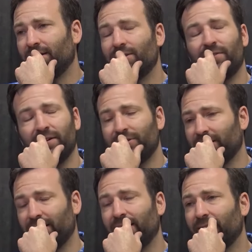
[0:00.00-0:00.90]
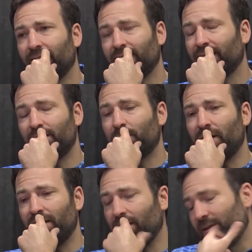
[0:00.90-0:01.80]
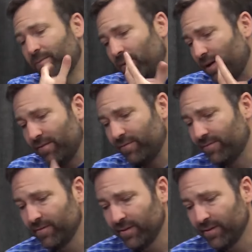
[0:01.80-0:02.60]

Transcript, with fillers: right. it's very tricky it's part of i mean it's part of